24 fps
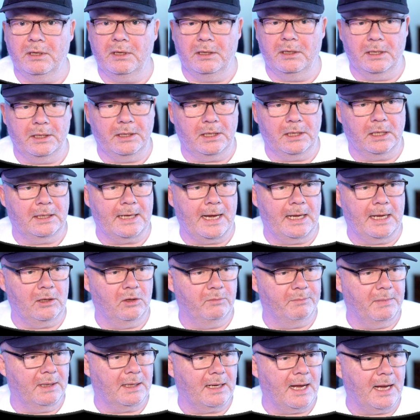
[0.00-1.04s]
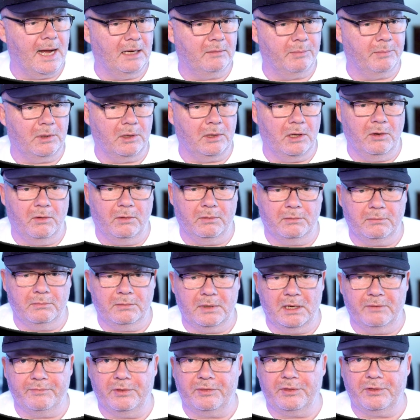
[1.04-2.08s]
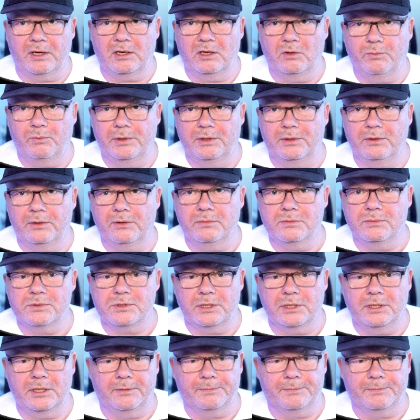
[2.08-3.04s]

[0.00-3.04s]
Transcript: You can download my guide below on everything that we do. See ya.